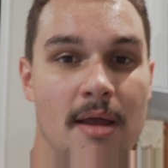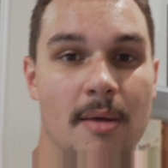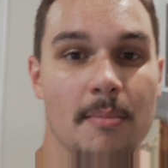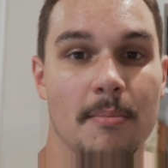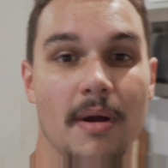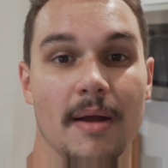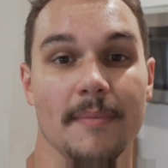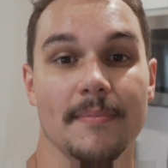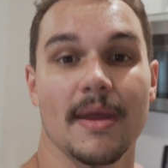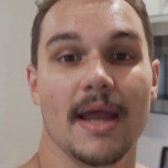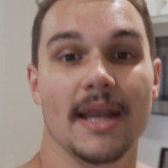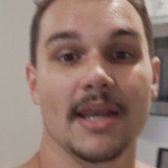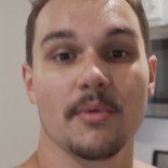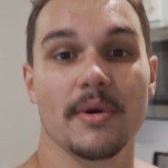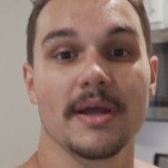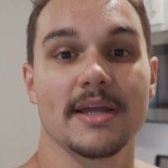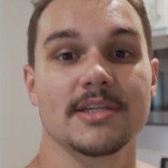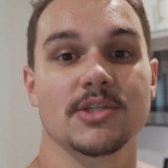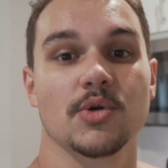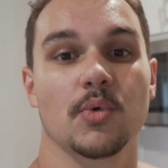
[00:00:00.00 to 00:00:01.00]
But
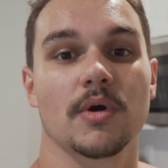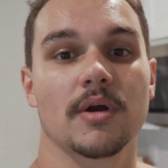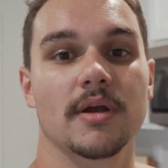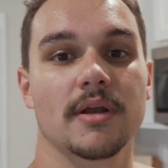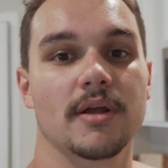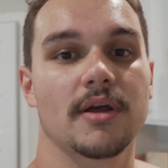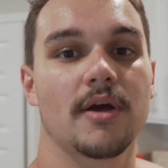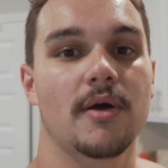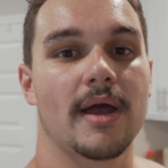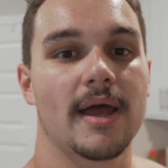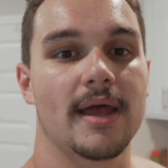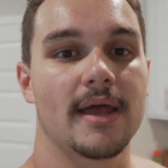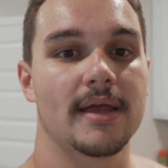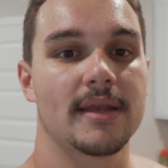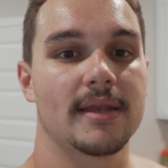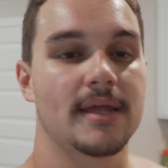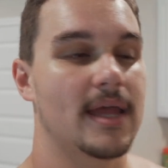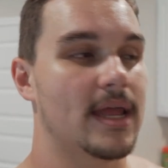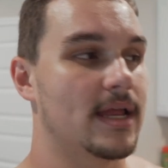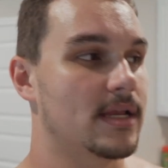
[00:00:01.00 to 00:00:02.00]
anyways, we're gonna go
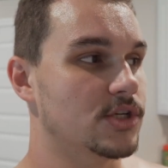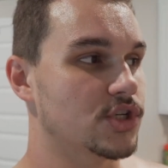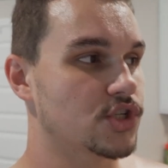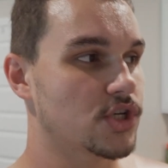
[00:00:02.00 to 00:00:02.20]
ahead and